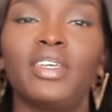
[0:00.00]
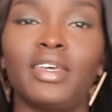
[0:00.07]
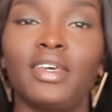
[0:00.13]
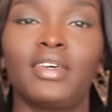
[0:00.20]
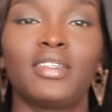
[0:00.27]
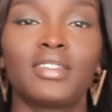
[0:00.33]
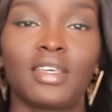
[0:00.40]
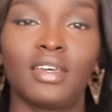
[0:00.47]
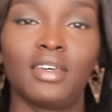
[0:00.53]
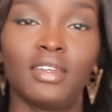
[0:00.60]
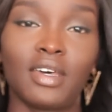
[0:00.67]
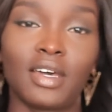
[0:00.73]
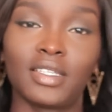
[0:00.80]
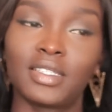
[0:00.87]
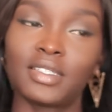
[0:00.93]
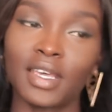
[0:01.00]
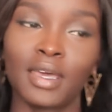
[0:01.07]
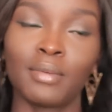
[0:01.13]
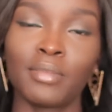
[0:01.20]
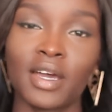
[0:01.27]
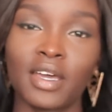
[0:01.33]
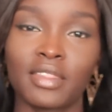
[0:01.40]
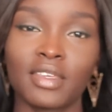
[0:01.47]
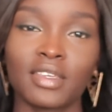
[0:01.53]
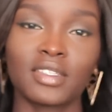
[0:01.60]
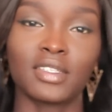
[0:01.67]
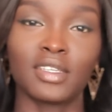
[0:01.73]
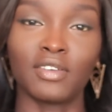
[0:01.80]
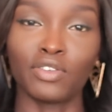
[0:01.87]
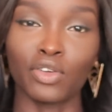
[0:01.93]
years and I stand by
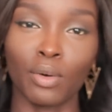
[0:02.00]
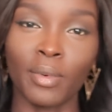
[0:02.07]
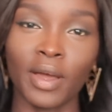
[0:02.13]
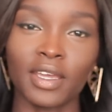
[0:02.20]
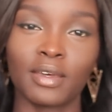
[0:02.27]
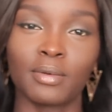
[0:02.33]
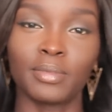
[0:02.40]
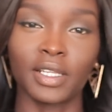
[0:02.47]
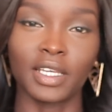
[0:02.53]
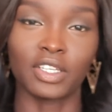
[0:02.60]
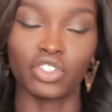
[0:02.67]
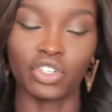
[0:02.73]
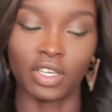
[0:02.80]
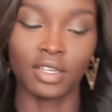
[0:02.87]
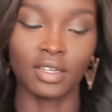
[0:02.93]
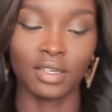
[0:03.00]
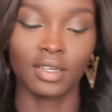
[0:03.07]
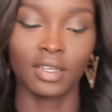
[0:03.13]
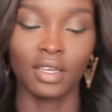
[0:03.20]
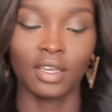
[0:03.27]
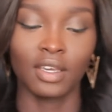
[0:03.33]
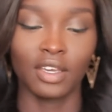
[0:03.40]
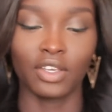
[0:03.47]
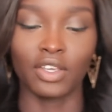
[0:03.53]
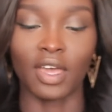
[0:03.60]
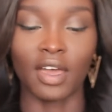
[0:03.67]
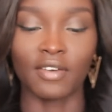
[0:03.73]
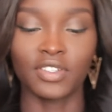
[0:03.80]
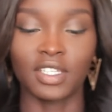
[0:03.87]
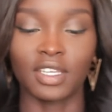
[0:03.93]
this. If you're my complexion, you
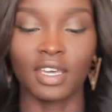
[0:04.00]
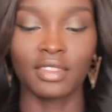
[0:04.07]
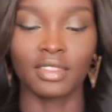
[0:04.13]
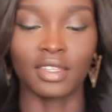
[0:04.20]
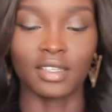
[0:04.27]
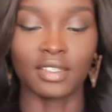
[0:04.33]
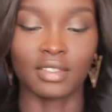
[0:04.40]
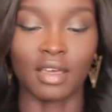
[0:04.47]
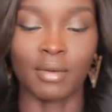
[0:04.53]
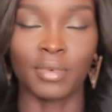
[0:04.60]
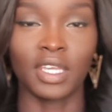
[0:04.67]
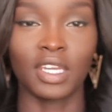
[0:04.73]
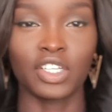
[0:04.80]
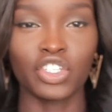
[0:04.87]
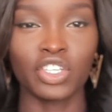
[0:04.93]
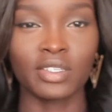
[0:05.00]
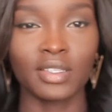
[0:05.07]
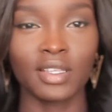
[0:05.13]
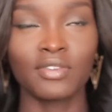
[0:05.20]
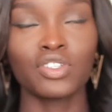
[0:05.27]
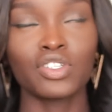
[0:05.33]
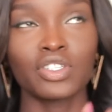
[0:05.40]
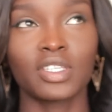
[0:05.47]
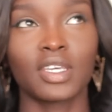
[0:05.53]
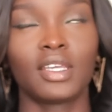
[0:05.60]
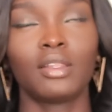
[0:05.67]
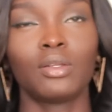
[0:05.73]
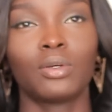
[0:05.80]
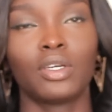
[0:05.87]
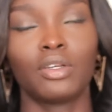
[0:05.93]
have to get this. I mean, it just leaves your
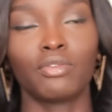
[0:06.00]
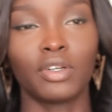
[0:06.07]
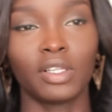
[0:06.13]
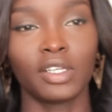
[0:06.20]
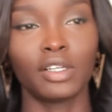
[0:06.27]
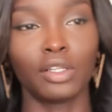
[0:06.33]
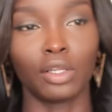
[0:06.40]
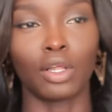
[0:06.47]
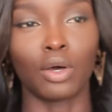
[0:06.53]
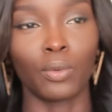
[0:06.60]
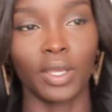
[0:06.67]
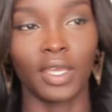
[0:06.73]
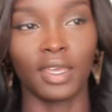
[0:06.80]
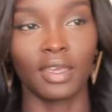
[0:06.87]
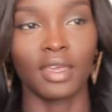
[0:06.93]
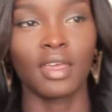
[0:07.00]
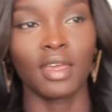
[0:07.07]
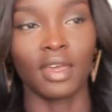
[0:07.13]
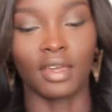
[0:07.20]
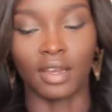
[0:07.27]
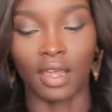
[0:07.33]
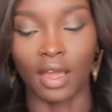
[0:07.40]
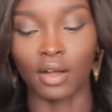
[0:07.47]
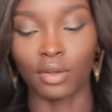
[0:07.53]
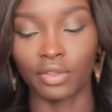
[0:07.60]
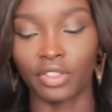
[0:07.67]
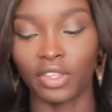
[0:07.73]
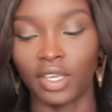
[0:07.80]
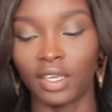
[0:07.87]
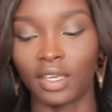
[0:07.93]
skin looking really glowy and
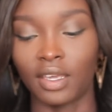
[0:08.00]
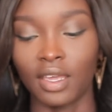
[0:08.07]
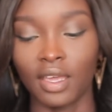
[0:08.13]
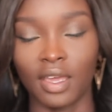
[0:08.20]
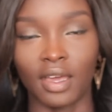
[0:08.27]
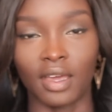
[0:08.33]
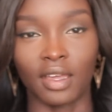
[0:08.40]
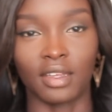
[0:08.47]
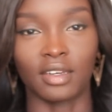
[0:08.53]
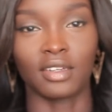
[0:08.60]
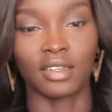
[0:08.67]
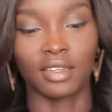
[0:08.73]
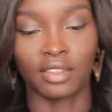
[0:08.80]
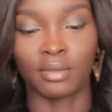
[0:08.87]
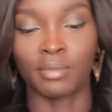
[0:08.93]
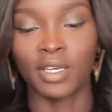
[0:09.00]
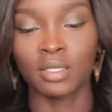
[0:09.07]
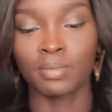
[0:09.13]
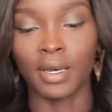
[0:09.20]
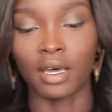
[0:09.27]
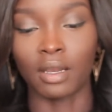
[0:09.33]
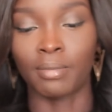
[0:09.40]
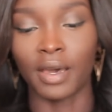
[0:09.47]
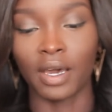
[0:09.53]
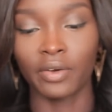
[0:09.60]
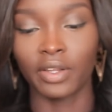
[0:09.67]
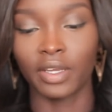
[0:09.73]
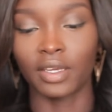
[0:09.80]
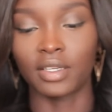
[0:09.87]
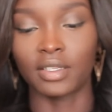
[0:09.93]
healthy, and the best part
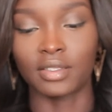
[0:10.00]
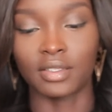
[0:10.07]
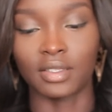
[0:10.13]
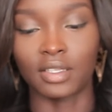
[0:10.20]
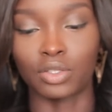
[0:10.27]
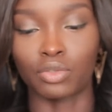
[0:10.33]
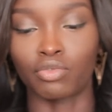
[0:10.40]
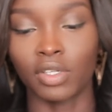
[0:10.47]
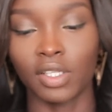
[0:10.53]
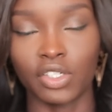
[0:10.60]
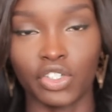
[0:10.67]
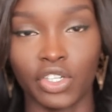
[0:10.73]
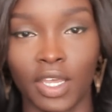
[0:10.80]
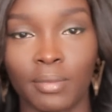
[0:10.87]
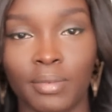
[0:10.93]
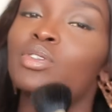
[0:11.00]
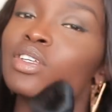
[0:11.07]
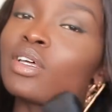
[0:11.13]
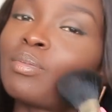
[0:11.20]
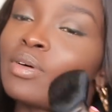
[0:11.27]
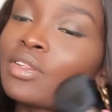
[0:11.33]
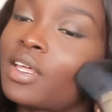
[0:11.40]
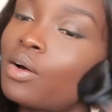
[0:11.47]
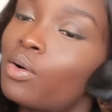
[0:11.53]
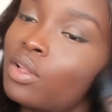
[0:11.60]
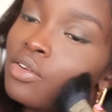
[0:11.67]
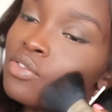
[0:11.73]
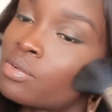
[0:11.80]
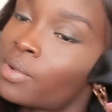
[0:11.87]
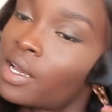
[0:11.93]
about it is it's really cheap. I'm just gonna put that all
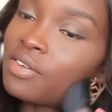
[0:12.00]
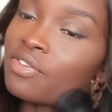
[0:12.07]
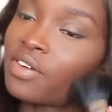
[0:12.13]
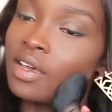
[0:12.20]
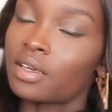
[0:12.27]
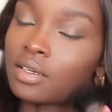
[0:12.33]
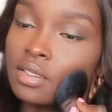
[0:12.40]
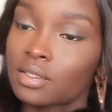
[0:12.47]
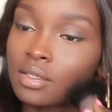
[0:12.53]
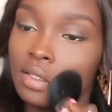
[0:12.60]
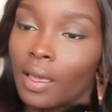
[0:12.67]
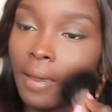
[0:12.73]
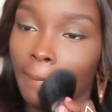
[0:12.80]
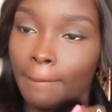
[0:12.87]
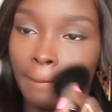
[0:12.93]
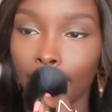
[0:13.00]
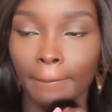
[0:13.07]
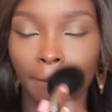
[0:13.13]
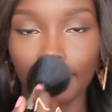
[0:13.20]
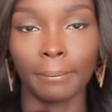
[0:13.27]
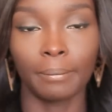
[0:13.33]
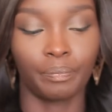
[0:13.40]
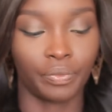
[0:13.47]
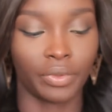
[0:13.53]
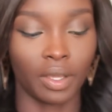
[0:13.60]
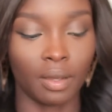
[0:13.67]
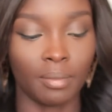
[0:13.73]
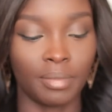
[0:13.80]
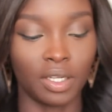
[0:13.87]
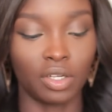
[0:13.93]
over my face,
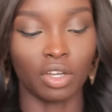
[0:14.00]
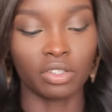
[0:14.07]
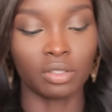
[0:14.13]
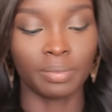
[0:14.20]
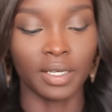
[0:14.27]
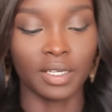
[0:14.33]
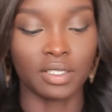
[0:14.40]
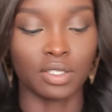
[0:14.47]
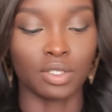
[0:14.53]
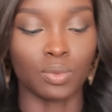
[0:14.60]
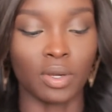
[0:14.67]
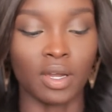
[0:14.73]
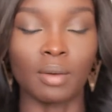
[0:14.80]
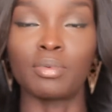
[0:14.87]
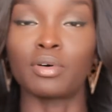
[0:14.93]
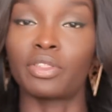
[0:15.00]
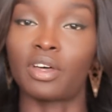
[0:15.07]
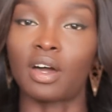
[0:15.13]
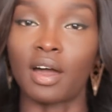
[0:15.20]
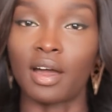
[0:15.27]
but not the places where I put the